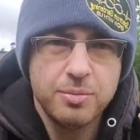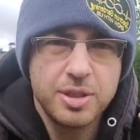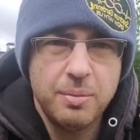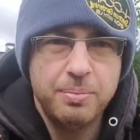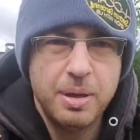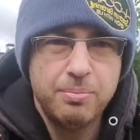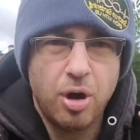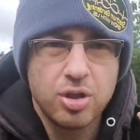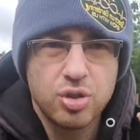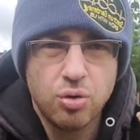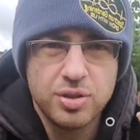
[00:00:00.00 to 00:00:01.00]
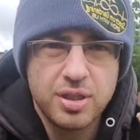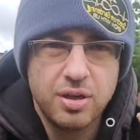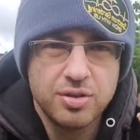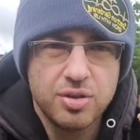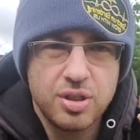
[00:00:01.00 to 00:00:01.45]
some big box stores and
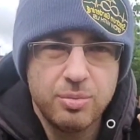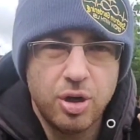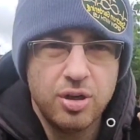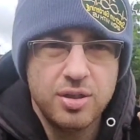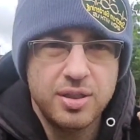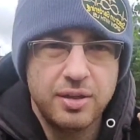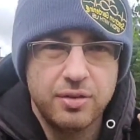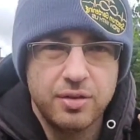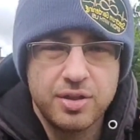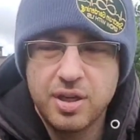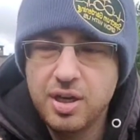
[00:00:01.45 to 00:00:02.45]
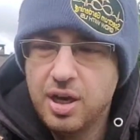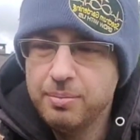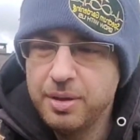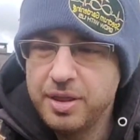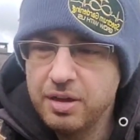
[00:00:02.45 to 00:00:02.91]
also some garden centers.
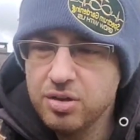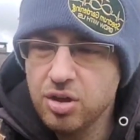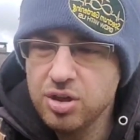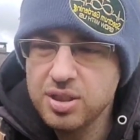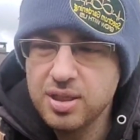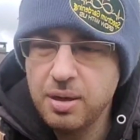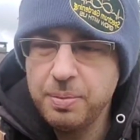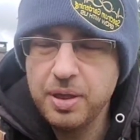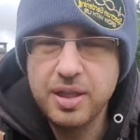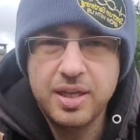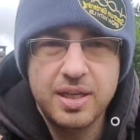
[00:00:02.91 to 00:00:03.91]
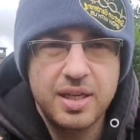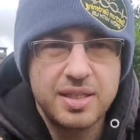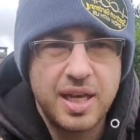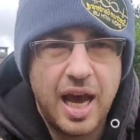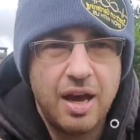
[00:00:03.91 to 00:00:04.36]
But theirs typically
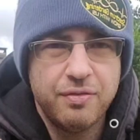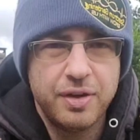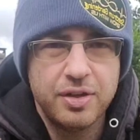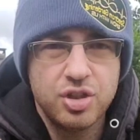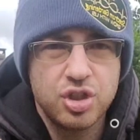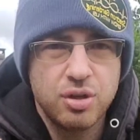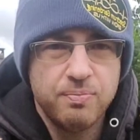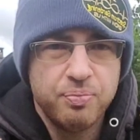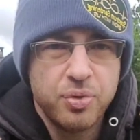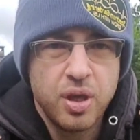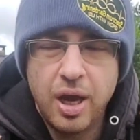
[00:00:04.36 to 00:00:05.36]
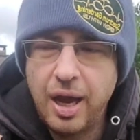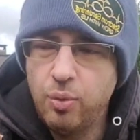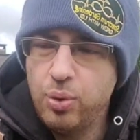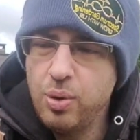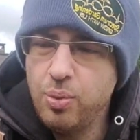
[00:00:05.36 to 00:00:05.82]
is 1/2 inch.
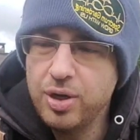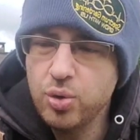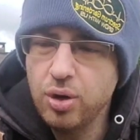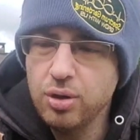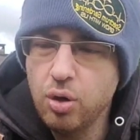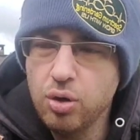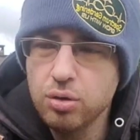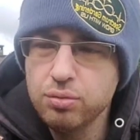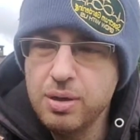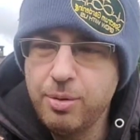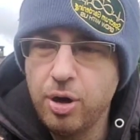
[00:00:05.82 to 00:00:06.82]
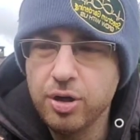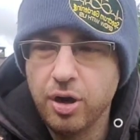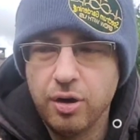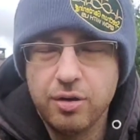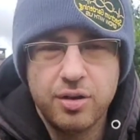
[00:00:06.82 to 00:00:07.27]
And we went to our local rebar
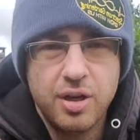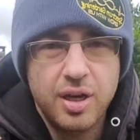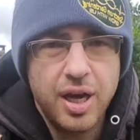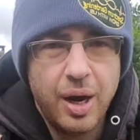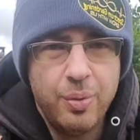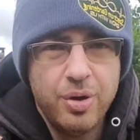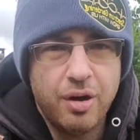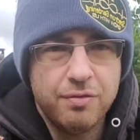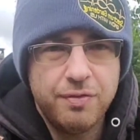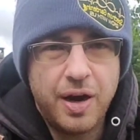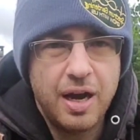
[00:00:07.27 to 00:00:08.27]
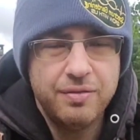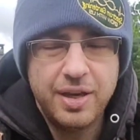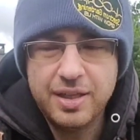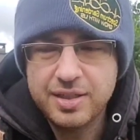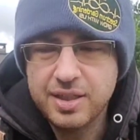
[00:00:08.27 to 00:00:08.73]
yard and we got
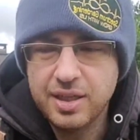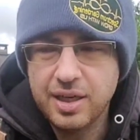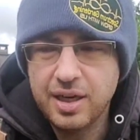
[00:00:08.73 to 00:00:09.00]
5/8